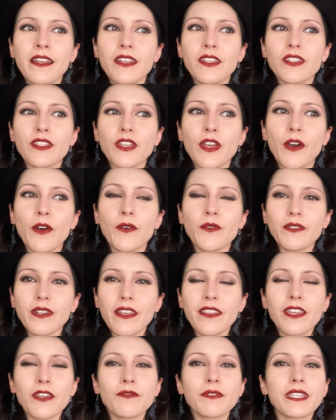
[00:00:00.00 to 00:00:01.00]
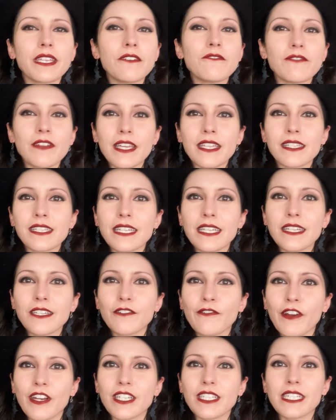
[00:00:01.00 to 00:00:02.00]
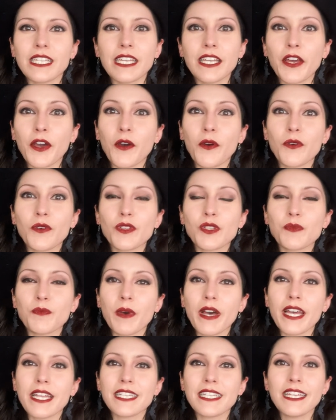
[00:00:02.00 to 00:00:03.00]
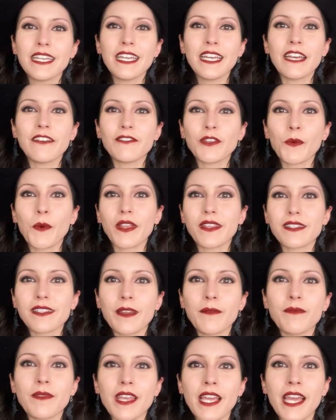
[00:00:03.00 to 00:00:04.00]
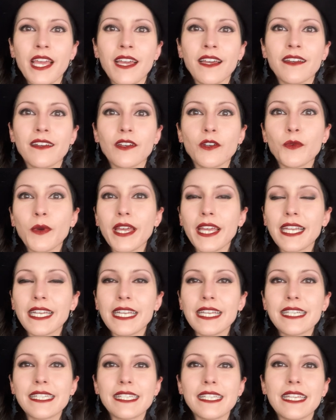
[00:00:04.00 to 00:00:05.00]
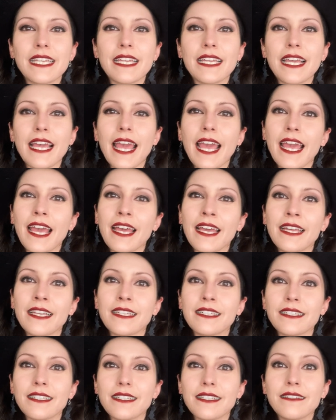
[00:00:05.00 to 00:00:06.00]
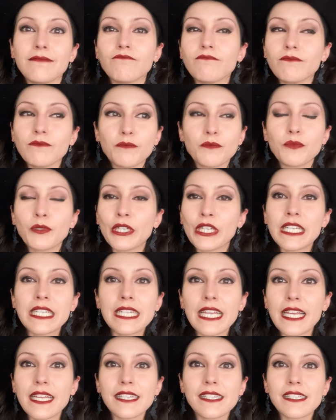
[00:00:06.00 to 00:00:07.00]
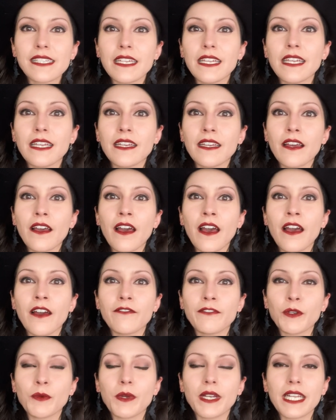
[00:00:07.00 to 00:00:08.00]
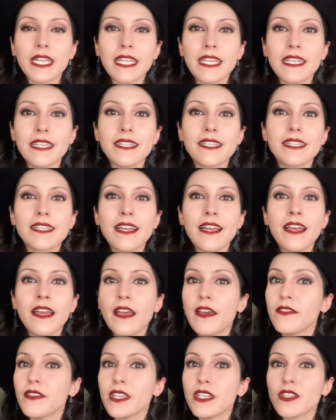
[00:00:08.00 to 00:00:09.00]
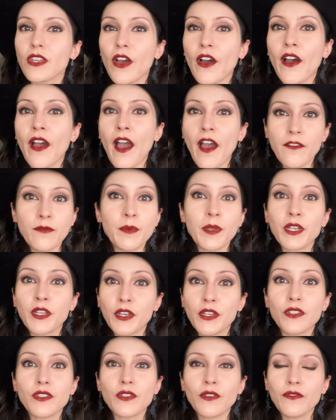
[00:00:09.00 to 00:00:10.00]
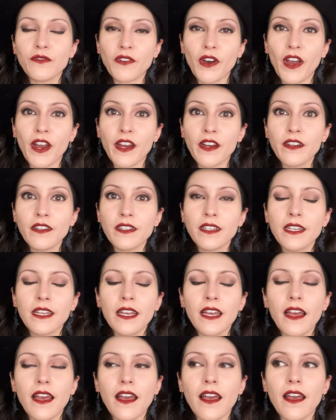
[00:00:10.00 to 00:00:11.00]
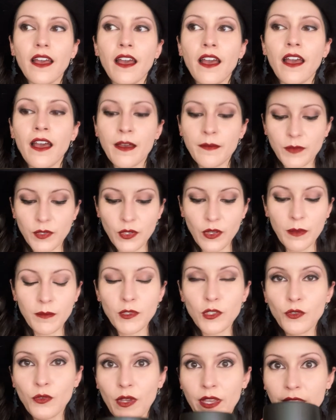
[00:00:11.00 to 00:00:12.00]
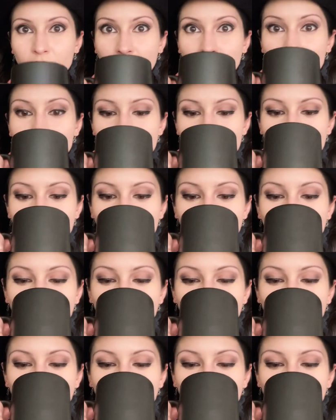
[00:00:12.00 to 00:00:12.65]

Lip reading: So nothing really fancy as far as tea goes, but if you want something quick and easy and pretty tasty for what it is, these have been good so far. So I'm enjoying that.